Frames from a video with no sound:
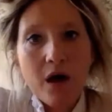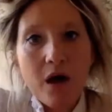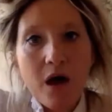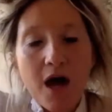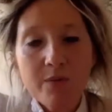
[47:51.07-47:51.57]

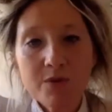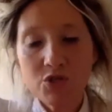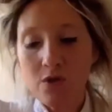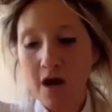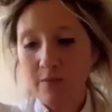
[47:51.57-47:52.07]
I
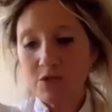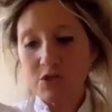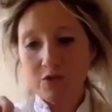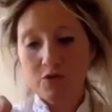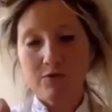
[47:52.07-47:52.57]
would do
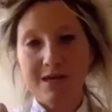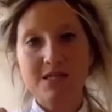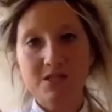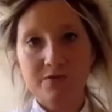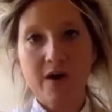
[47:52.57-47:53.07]
the
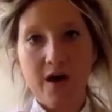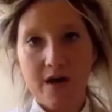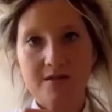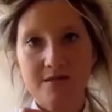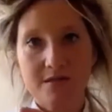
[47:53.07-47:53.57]
greens
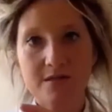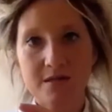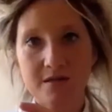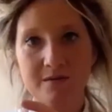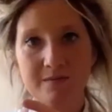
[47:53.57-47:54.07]
first.
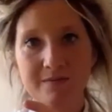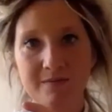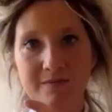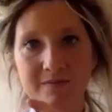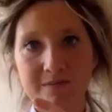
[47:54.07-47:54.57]

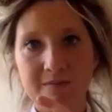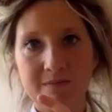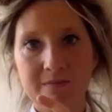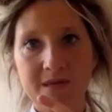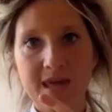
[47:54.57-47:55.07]

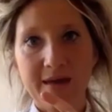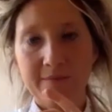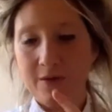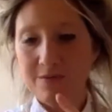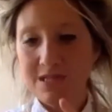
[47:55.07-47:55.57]
Yeah,
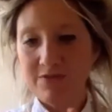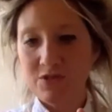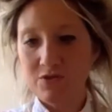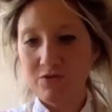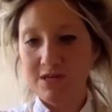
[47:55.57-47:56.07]
I would definitely
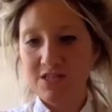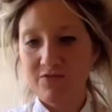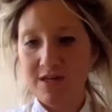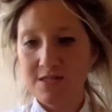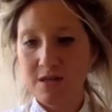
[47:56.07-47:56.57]
do the greens.
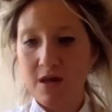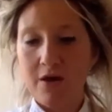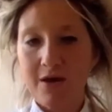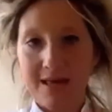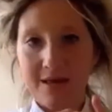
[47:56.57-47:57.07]

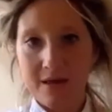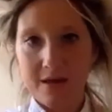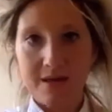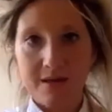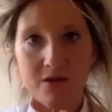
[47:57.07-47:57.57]
Okay,
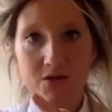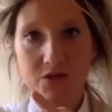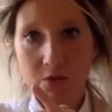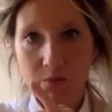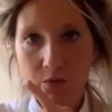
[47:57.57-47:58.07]

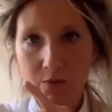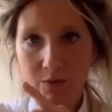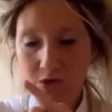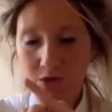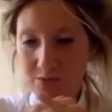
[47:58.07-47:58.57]
so what we
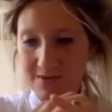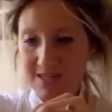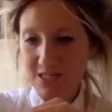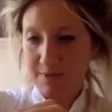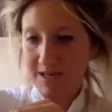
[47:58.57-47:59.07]
want to do with
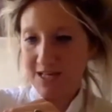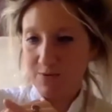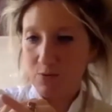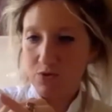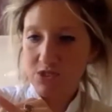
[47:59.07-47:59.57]
this bit is we
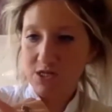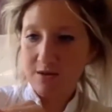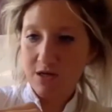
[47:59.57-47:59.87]
want to